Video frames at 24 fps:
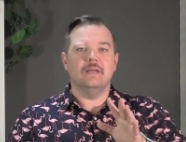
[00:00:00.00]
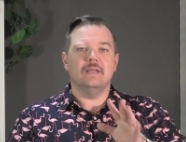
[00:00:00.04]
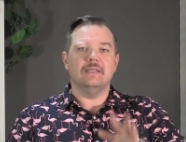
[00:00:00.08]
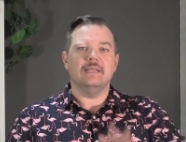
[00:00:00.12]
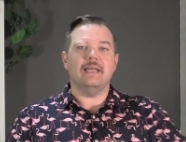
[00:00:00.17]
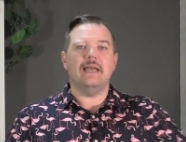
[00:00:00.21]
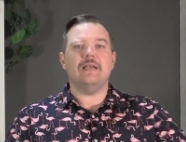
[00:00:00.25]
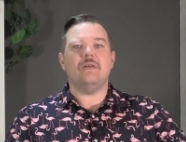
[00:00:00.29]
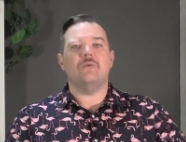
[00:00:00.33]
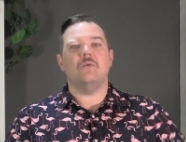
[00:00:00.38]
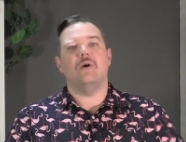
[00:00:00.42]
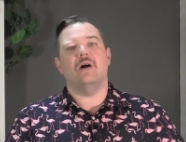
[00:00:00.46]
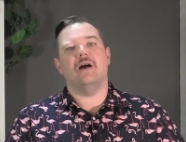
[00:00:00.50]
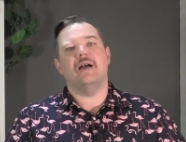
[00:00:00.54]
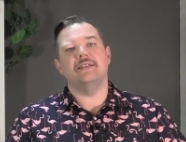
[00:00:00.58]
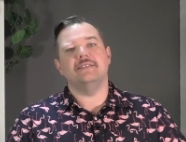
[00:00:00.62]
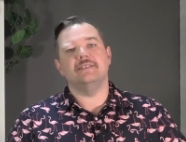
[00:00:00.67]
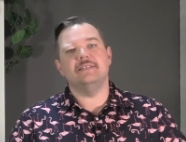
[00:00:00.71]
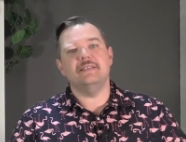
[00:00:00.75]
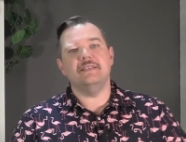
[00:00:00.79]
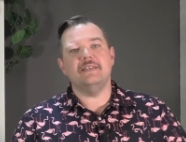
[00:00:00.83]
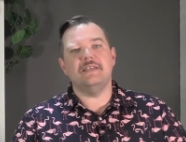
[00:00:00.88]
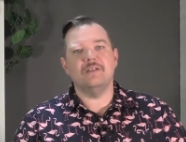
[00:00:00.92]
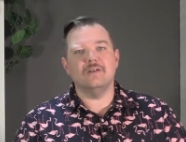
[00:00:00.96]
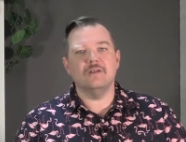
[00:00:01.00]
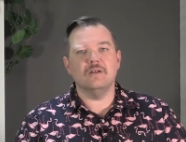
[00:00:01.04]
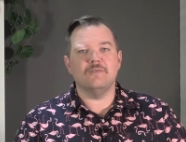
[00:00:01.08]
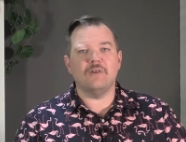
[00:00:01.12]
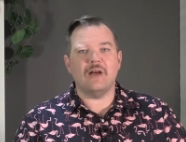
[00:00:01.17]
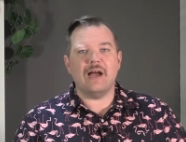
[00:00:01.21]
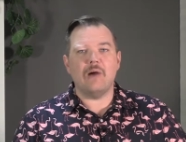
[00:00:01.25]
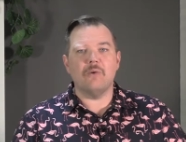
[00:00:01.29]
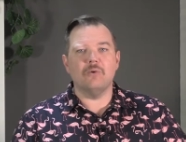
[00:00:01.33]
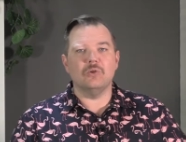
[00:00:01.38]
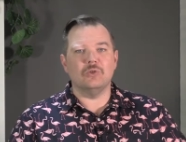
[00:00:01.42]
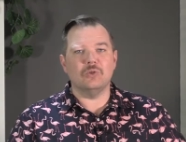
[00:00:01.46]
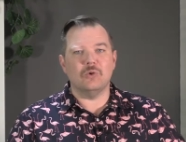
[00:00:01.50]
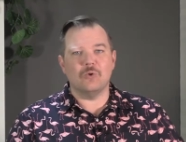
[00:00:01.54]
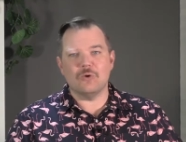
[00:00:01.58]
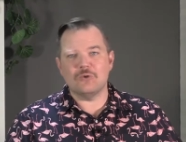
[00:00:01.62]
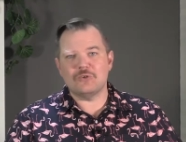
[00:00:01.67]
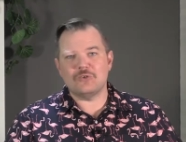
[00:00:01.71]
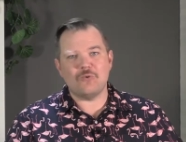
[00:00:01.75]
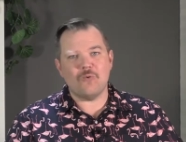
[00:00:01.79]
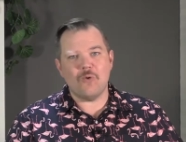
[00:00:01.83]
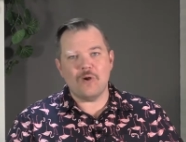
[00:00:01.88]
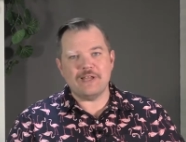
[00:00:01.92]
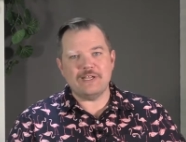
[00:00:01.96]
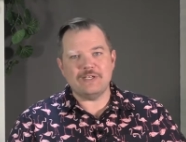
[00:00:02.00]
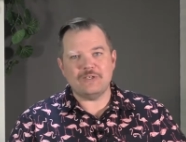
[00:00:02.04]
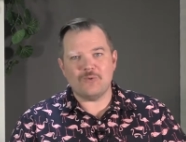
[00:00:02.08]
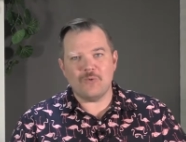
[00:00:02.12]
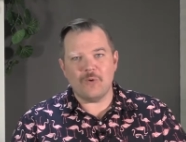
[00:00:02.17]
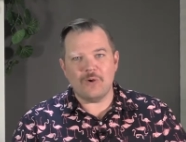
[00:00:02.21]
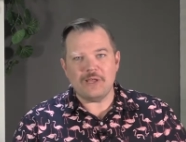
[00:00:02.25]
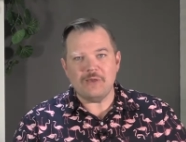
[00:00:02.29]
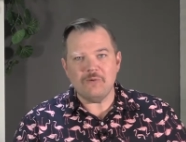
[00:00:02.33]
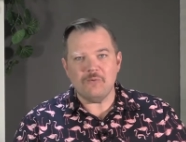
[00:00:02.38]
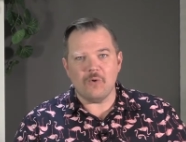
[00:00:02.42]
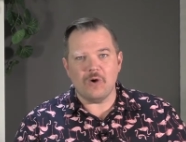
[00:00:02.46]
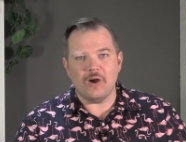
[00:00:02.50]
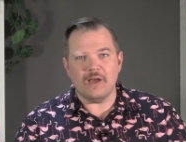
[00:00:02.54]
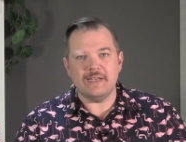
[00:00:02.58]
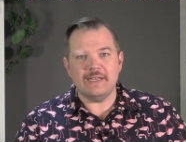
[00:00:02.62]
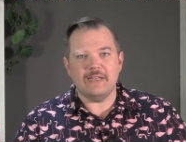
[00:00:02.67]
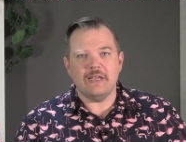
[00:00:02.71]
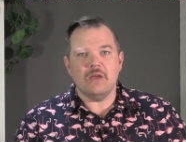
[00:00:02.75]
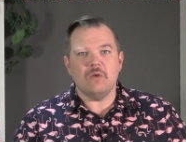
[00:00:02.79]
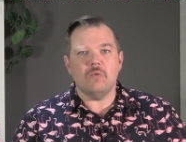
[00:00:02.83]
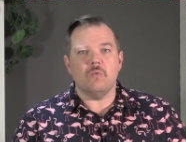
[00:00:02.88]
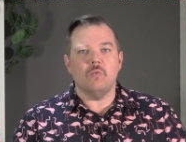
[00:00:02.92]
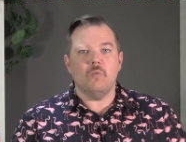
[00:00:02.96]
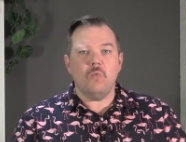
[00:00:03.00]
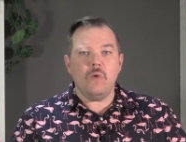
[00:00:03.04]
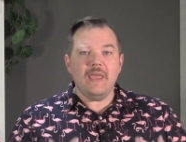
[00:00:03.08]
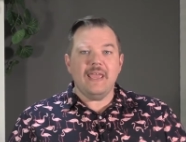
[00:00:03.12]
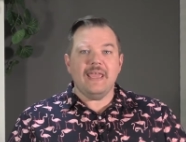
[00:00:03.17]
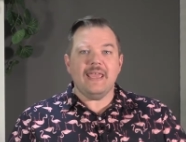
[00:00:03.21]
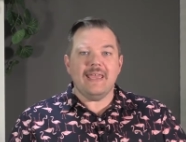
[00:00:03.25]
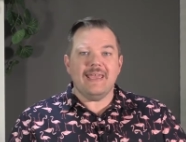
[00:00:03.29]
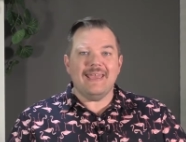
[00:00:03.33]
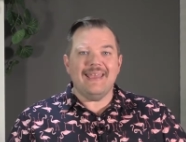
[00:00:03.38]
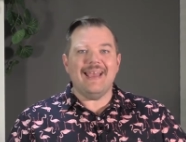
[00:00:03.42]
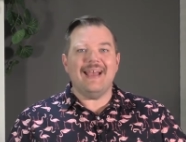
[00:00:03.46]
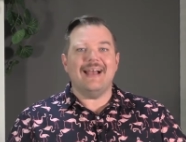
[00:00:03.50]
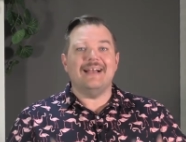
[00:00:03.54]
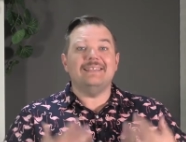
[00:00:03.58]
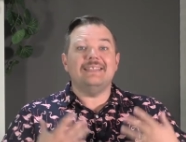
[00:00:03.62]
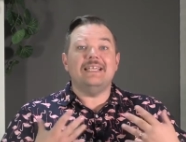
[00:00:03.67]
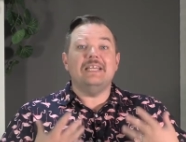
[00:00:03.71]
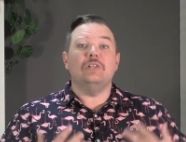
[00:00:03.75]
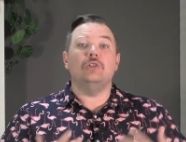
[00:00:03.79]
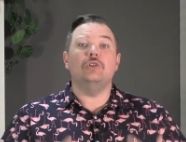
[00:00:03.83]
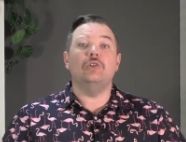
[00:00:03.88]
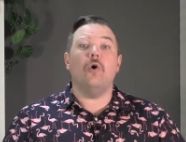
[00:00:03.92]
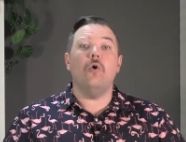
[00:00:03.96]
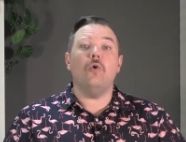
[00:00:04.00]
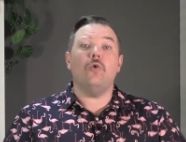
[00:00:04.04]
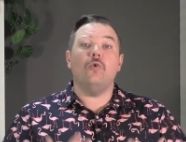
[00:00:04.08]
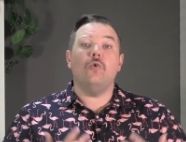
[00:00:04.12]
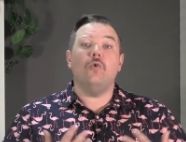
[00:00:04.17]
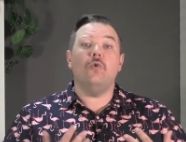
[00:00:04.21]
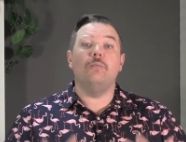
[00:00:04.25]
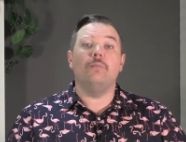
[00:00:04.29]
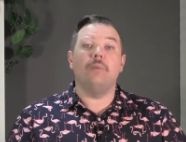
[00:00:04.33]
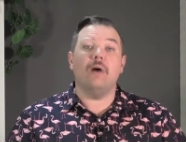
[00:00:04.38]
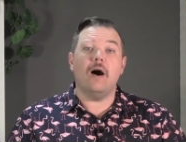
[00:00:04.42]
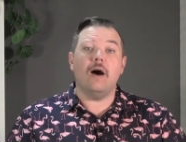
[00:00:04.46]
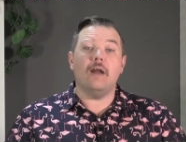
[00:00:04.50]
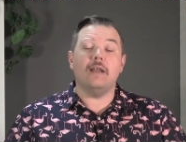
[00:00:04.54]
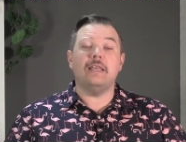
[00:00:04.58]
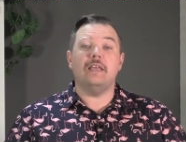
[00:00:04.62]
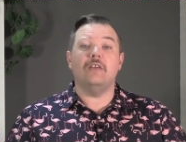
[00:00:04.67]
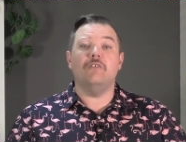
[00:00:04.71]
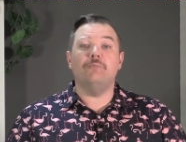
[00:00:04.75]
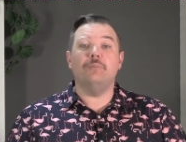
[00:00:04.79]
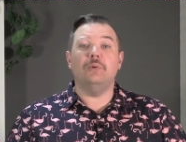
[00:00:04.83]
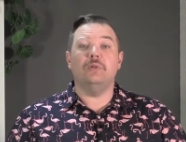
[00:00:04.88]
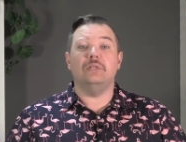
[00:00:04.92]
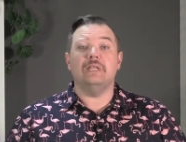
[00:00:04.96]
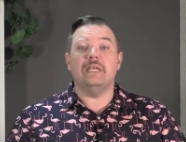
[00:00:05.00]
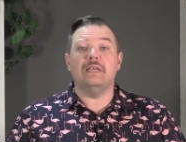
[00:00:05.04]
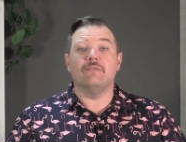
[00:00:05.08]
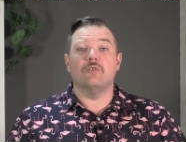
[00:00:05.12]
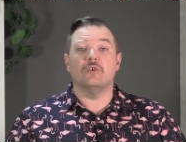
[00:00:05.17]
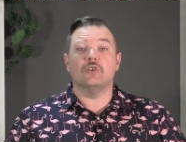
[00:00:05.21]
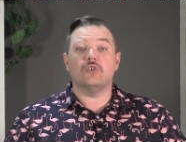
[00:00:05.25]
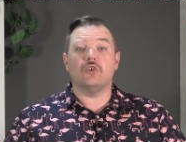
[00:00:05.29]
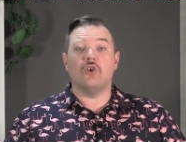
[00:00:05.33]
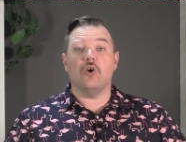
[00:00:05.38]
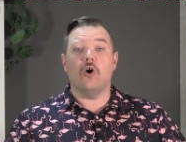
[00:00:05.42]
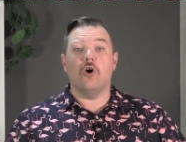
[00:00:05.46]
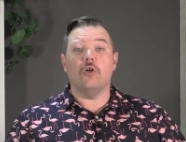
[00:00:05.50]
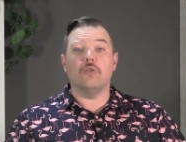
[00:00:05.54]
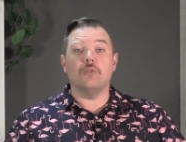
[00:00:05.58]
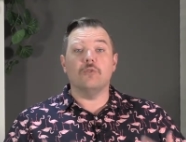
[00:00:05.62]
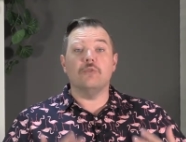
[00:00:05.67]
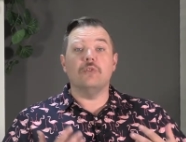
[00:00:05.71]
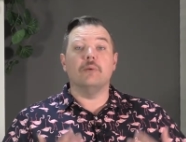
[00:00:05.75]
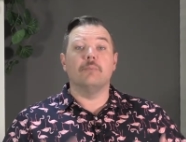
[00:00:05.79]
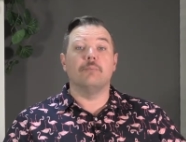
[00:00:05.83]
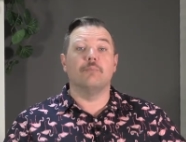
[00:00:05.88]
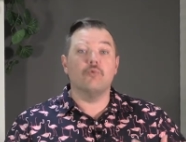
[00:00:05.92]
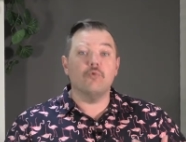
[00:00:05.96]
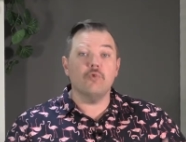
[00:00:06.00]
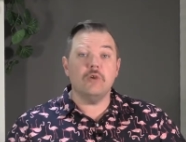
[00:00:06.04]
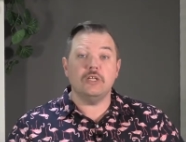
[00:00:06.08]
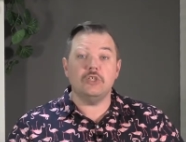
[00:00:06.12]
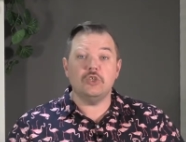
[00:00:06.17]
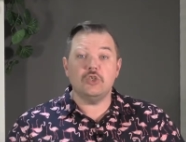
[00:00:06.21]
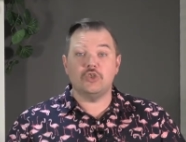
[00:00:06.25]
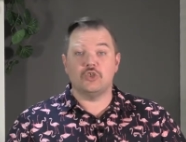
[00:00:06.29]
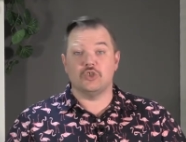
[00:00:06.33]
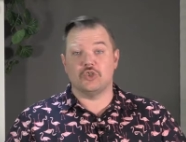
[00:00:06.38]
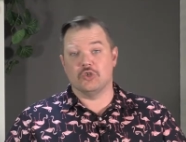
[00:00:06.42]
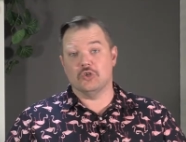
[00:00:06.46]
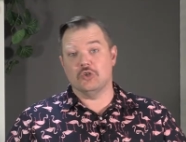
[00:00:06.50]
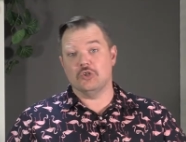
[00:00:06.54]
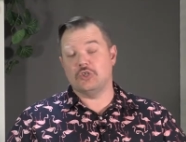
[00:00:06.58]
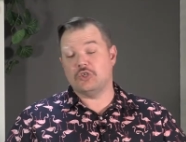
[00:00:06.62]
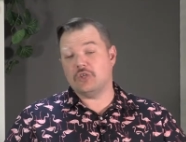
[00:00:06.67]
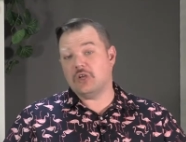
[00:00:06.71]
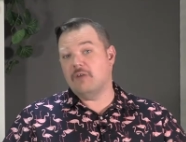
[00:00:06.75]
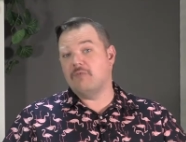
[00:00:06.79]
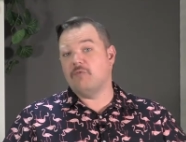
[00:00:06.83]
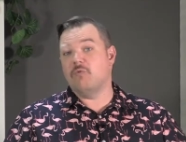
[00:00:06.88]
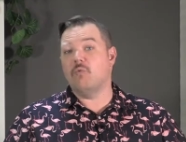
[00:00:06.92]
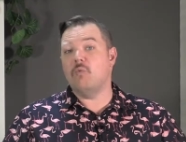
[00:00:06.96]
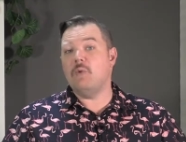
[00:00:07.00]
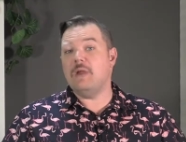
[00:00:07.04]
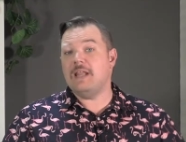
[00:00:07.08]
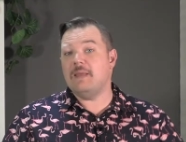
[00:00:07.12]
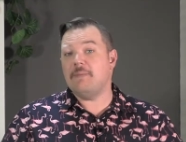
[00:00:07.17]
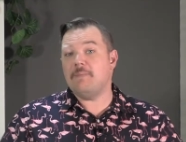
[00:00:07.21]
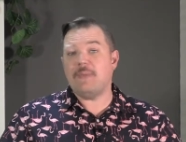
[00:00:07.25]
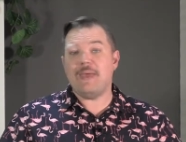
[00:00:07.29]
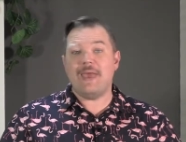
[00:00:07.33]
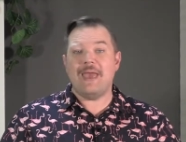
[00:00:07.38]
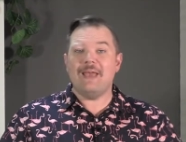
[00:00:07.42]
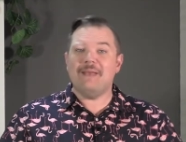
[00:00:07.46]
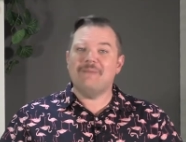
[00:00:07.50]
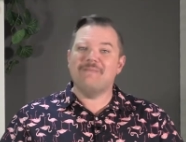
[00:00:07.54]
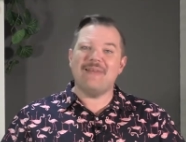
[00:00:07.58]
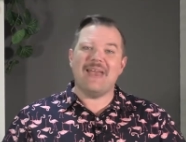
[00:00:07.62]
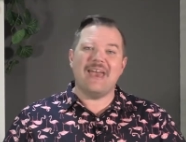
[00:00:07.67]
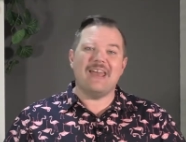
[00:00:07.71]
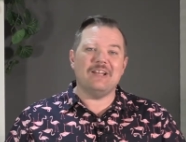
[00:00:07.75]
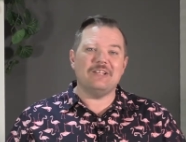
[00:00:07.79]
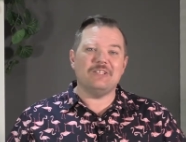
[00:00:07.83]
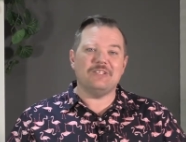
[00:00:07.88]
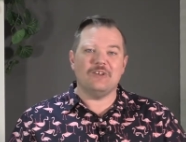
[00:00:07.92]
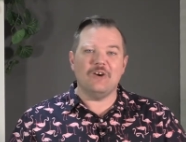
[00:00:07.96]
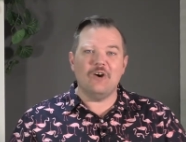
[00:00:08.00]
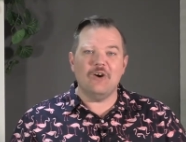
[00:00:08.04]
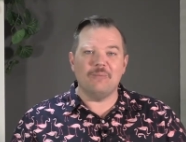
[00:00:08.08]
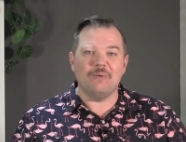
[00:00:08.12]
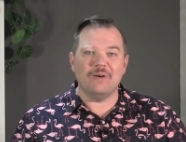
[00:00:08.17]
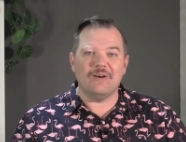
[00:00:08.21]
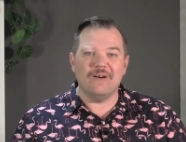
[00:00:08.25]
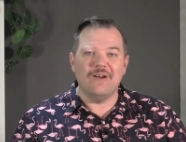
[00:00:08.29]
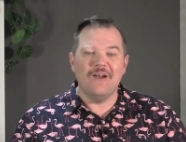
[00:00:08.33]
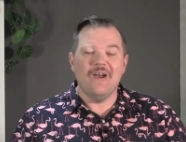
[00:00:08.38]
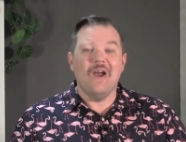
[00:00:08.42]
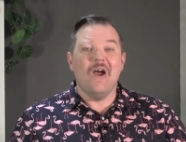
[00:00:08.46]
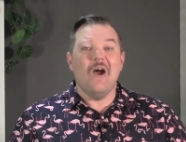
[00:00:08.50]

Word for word: Likewise, in the year of our Lord 2021, we, as a local body of believers called the Bridge Church of Winnipeg, Manitoba,